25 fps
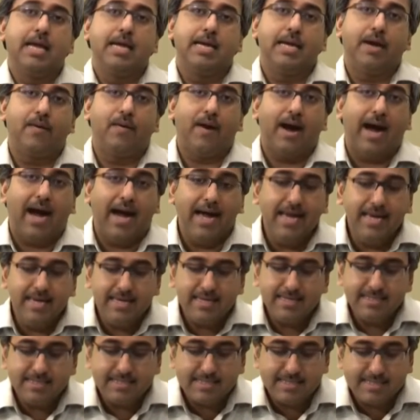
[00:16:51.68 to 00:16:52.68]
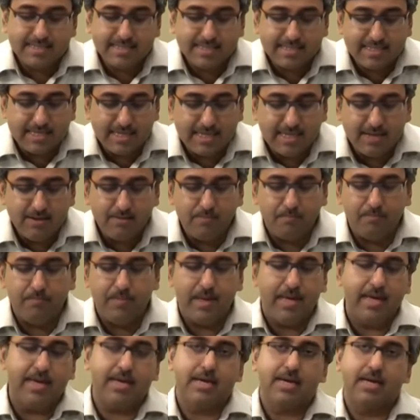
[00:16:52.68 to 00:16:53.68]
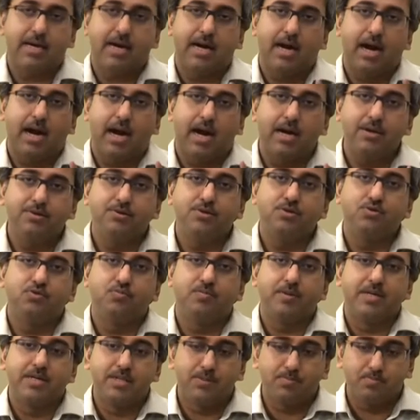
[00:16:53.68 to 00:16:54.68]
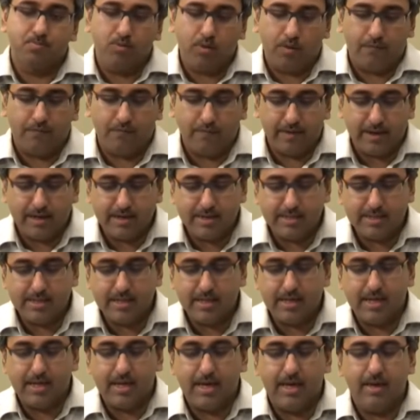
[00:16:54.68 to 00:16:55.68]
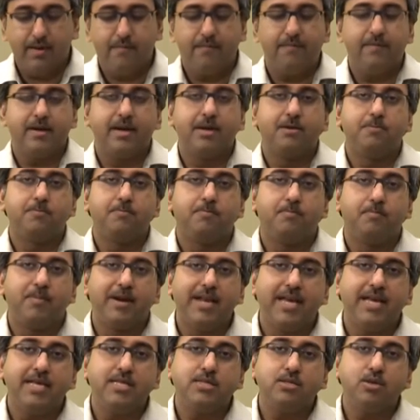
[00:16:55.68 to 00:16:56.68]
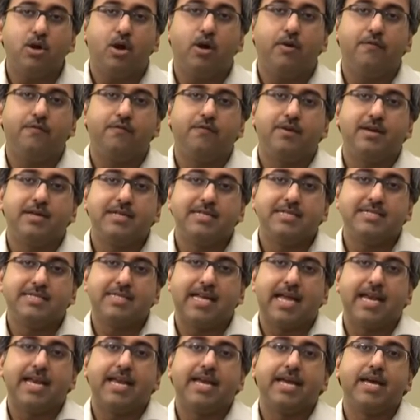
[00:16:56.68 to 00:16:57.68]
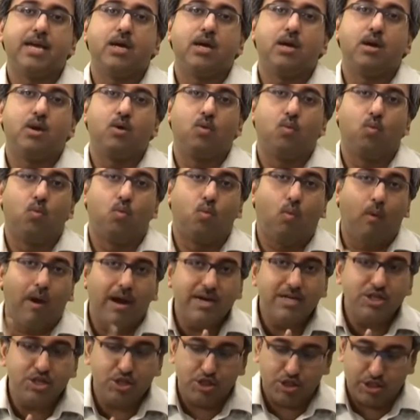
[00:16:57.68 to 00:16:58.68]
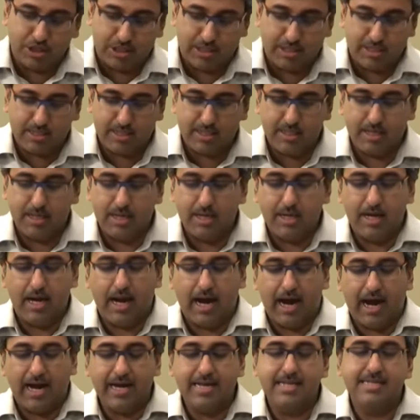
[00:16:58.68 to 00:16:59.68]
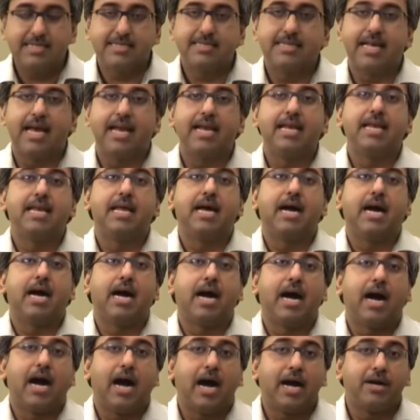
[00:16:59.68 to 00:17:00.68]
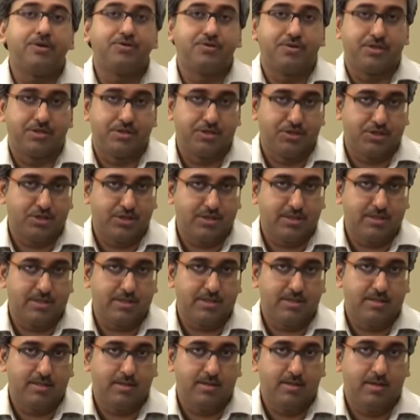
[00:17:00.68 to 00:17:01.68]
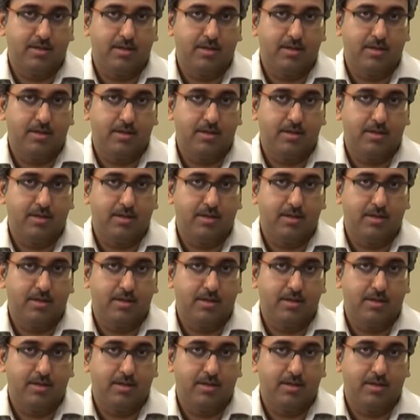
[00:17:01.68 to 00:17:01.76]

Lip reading: Now, I can still make 100 rupees profit if in place of selling one shirt, I sell 100 shirts.